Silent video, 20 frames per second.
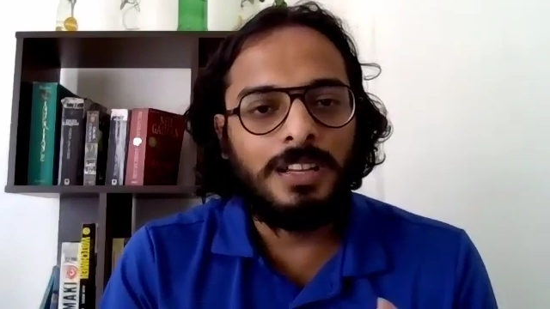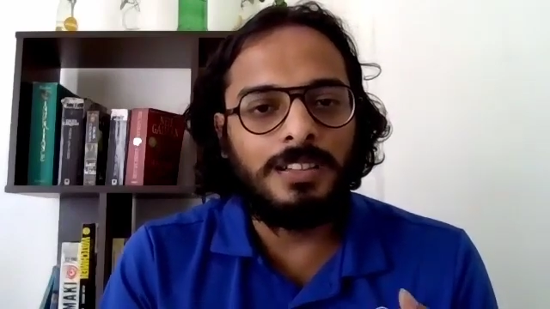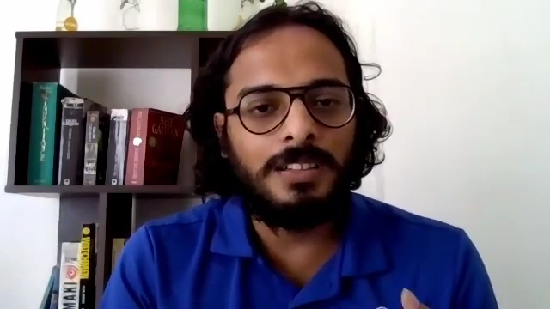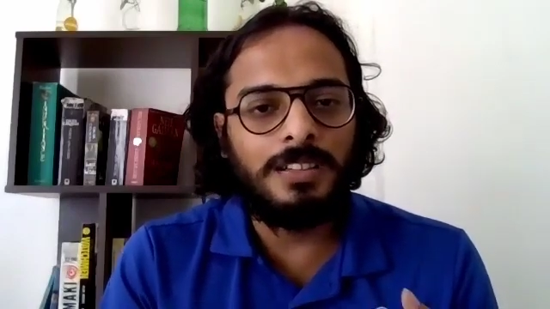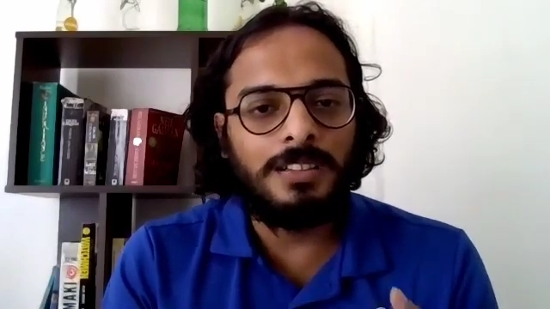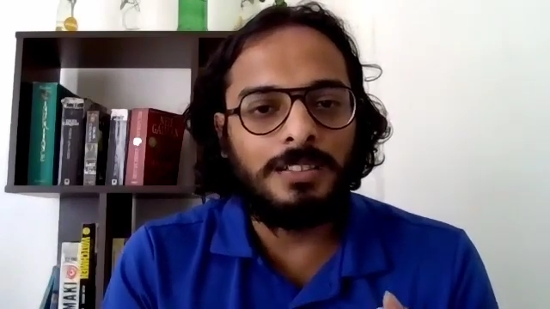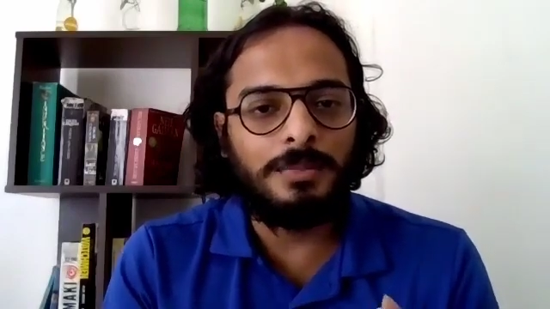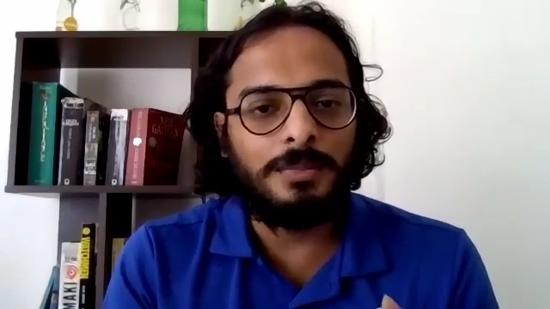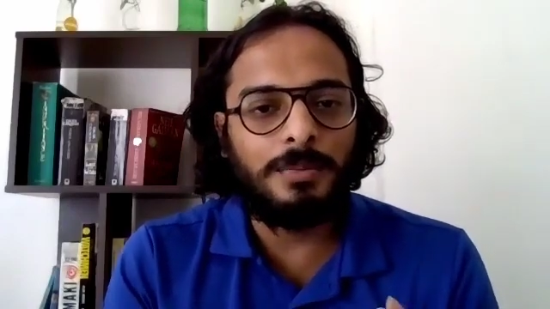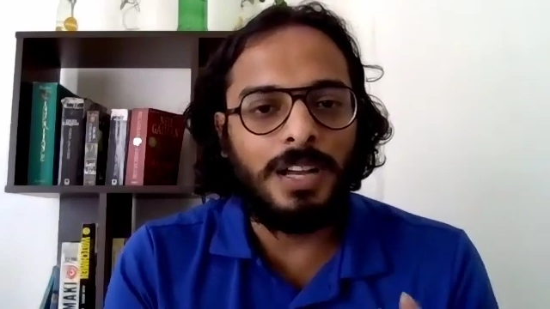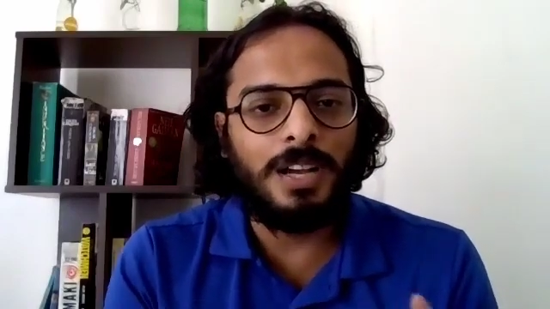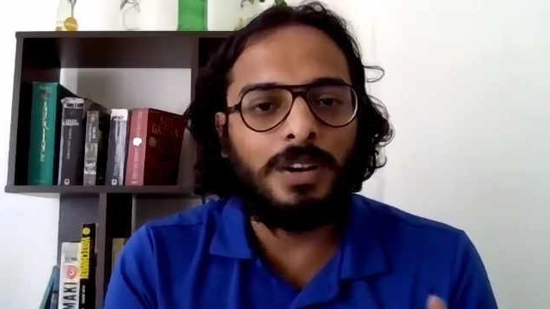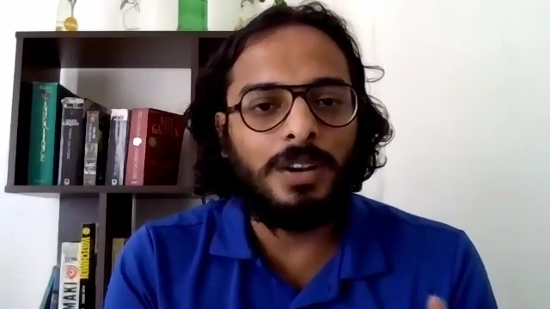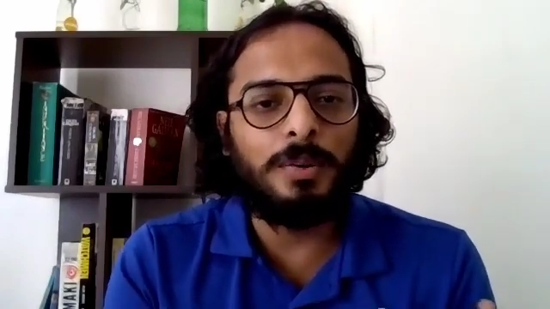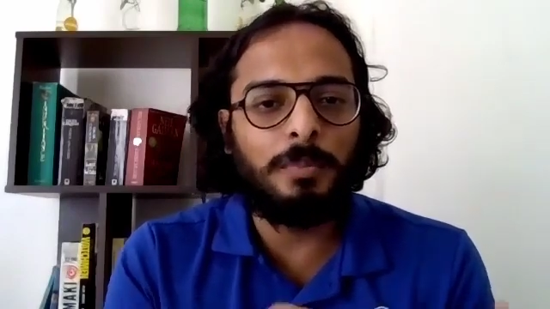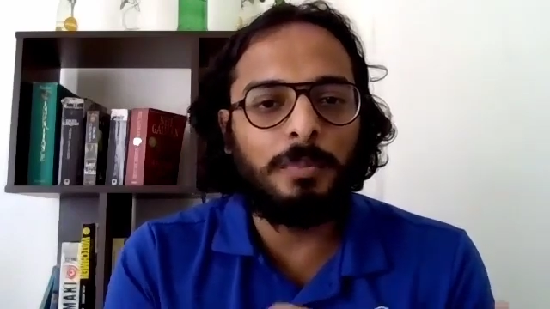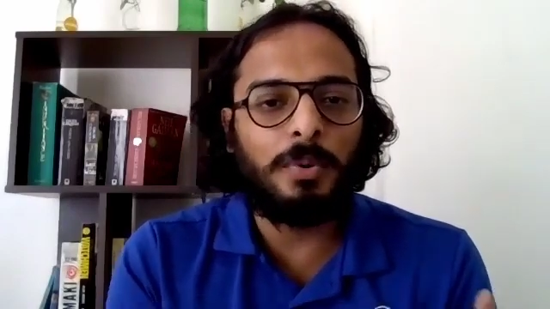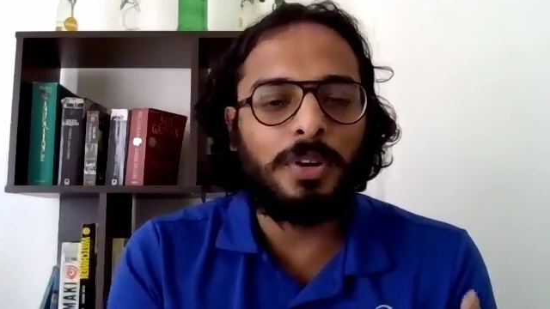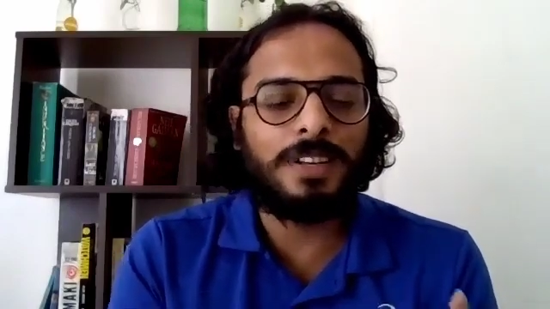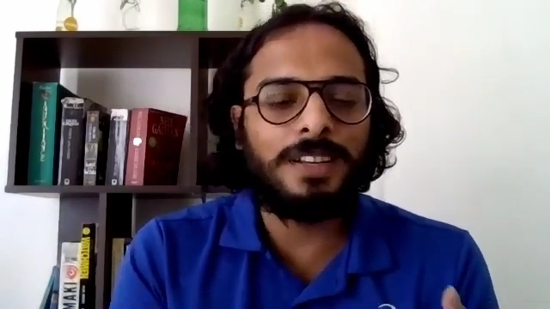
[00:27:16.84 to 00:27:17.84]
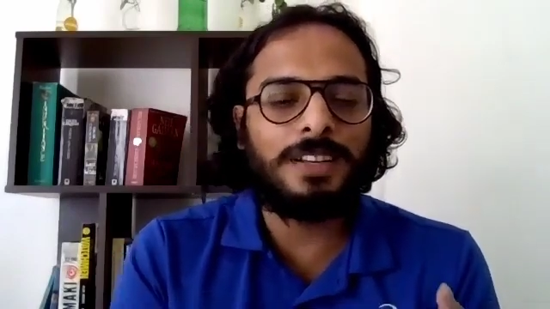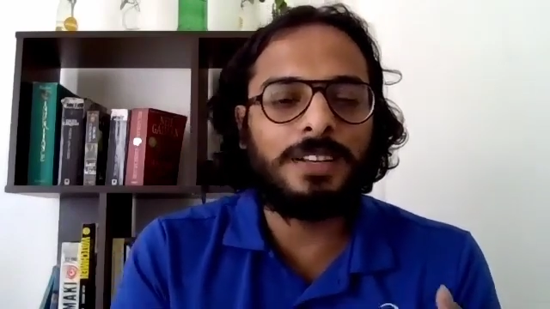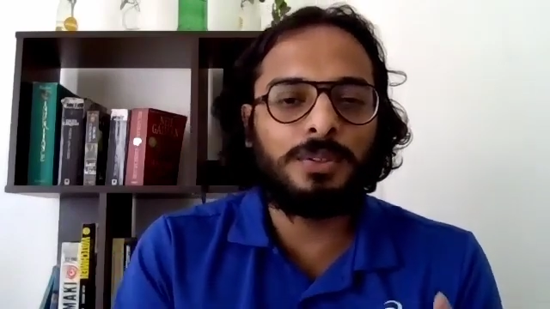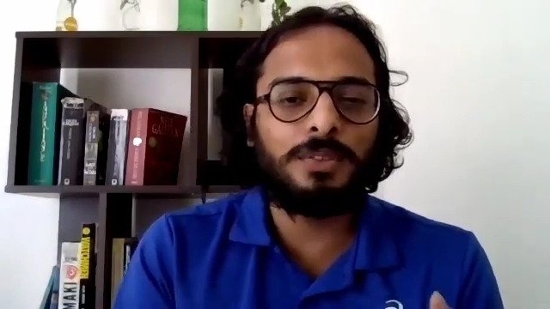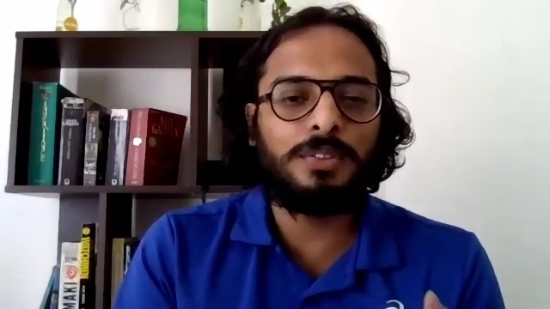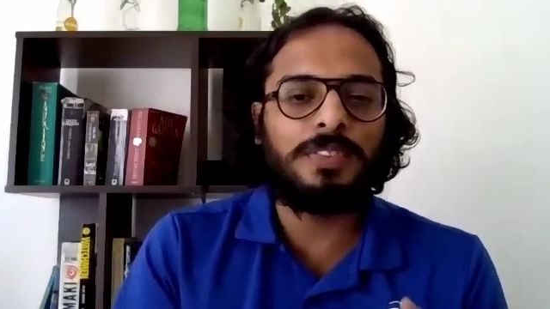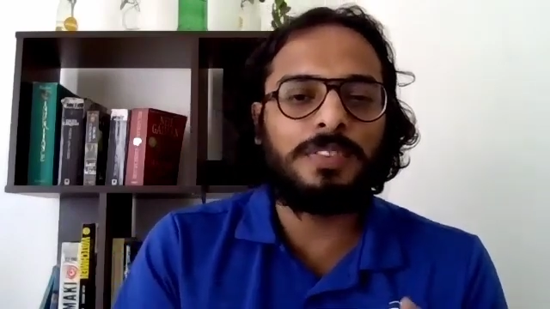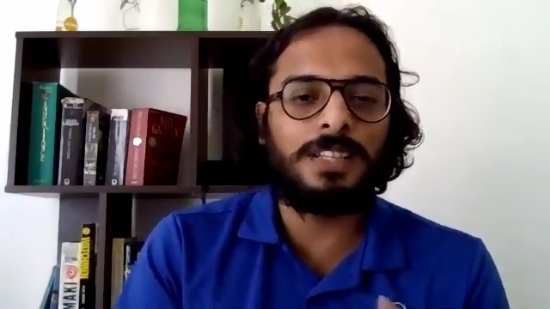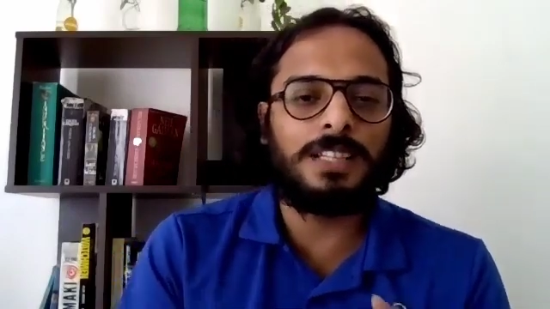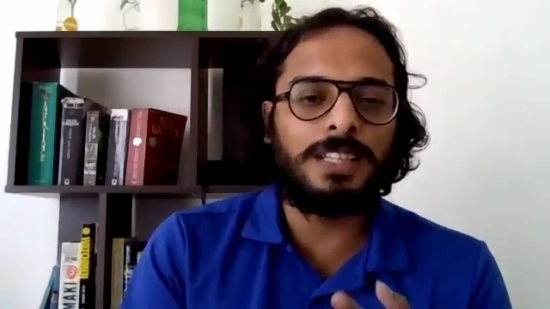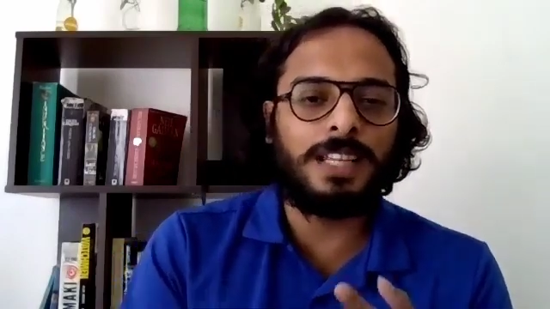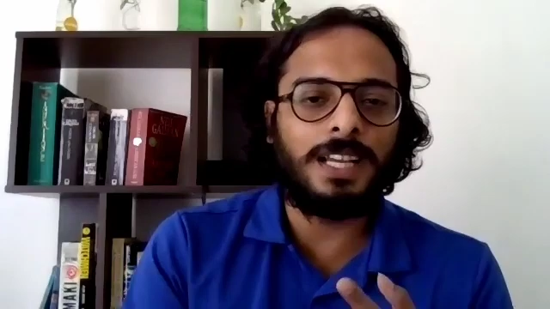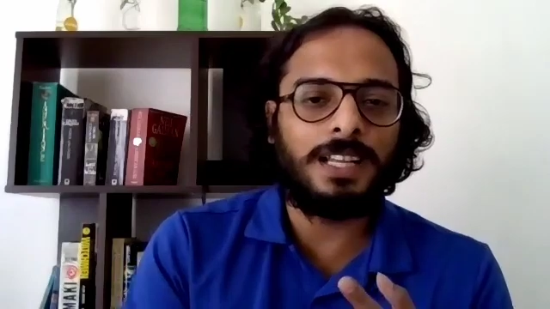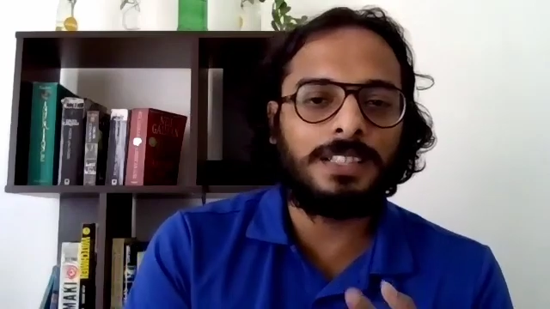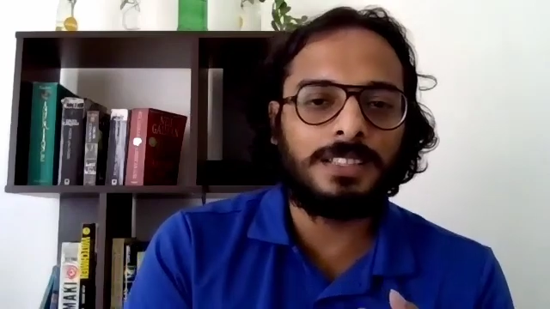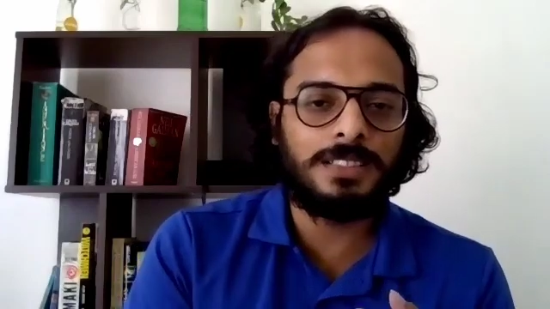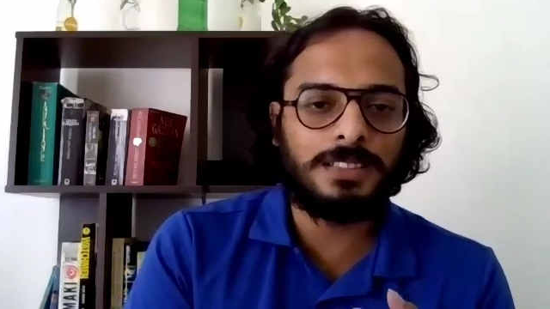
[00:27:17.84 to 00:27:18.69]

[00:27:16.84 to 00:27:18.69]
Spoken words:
how important do you feel that